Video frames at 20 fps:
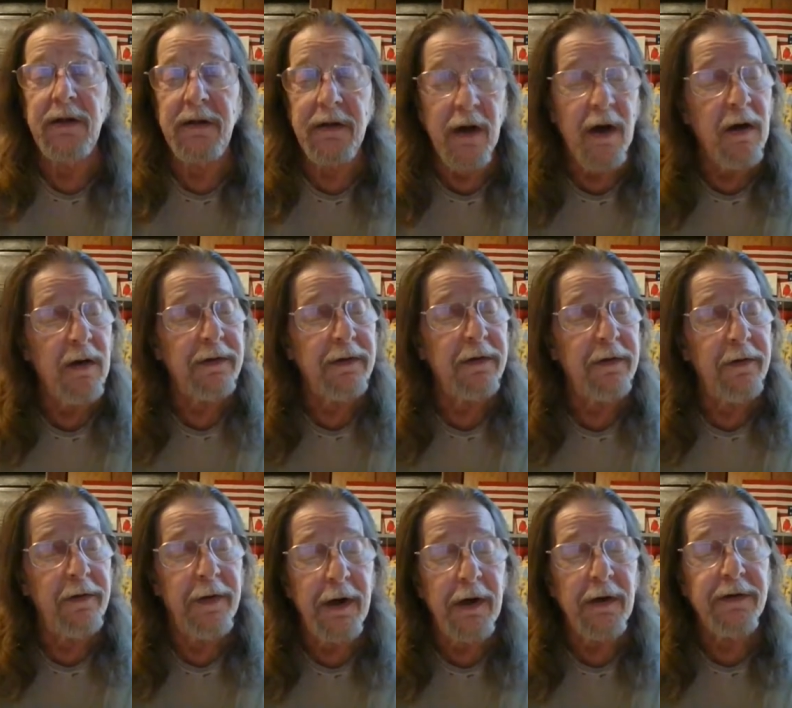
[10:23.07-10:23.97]
to talk
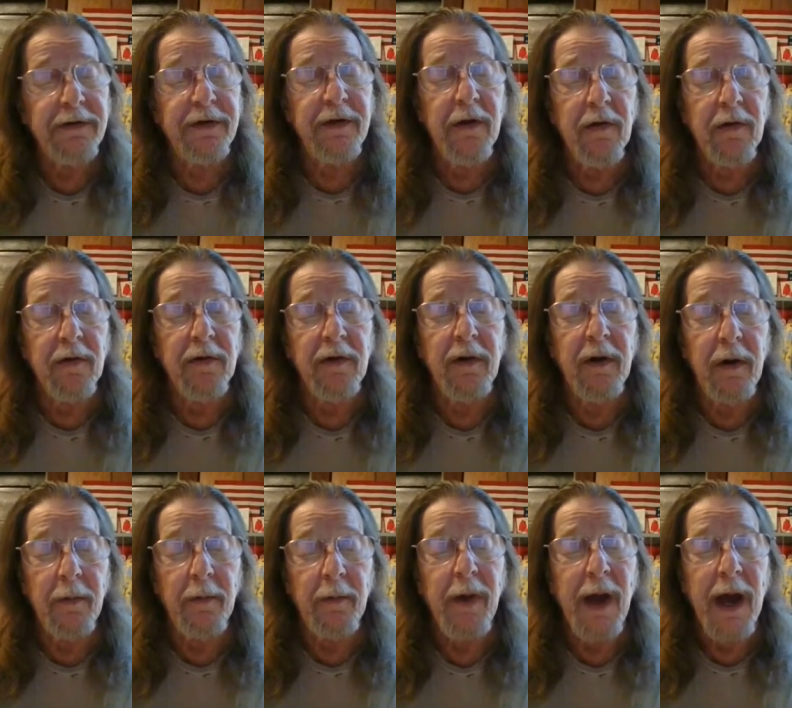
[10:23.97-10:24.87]
to their
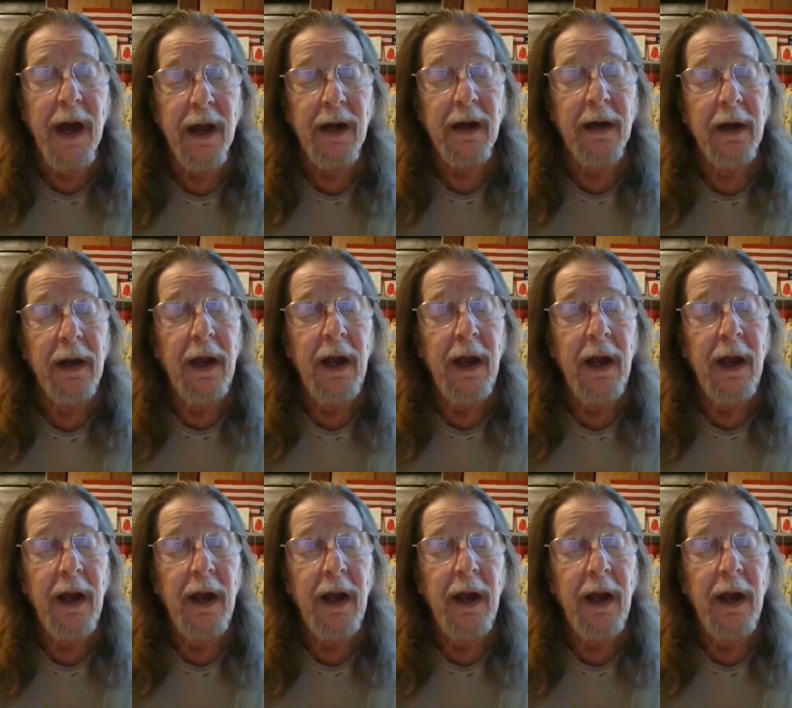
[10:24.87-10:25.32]
children about